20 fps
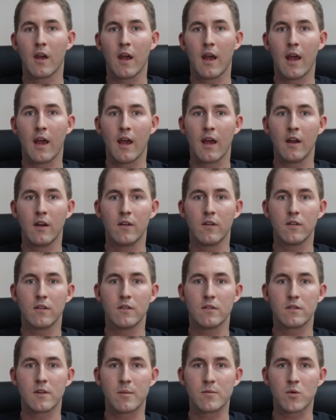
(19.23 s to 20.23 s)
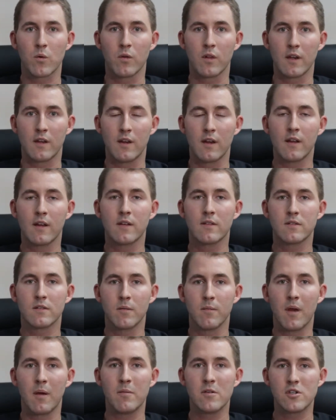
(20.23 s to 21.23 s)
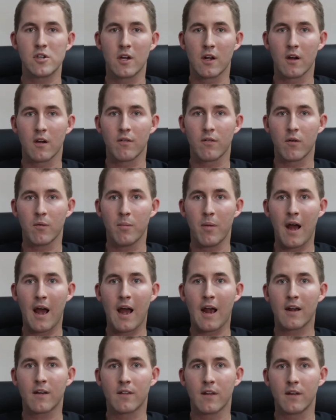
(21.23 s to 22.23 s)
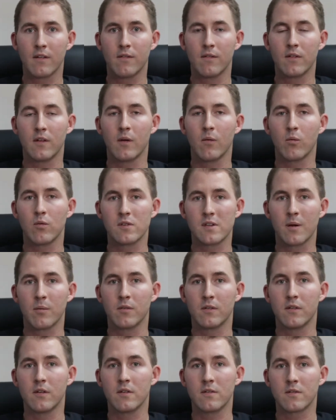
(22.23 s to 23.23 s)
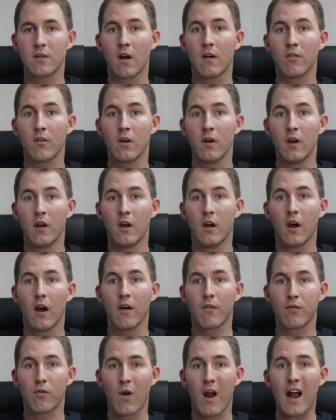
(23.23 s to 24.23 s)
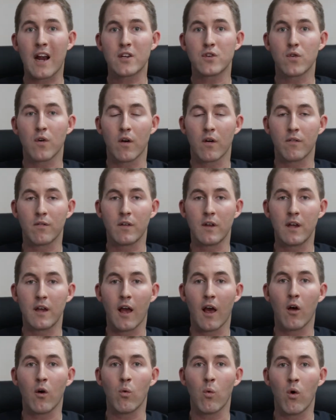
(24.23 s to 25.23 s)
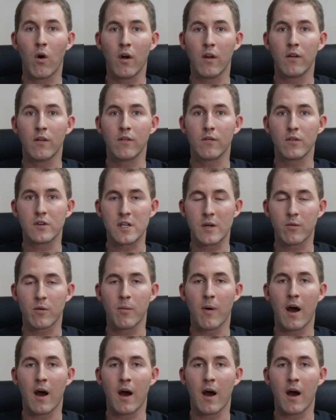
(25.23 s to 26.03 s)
and subsequently did get some imaging of her back that was able to discover a fracture of the L1 vertebral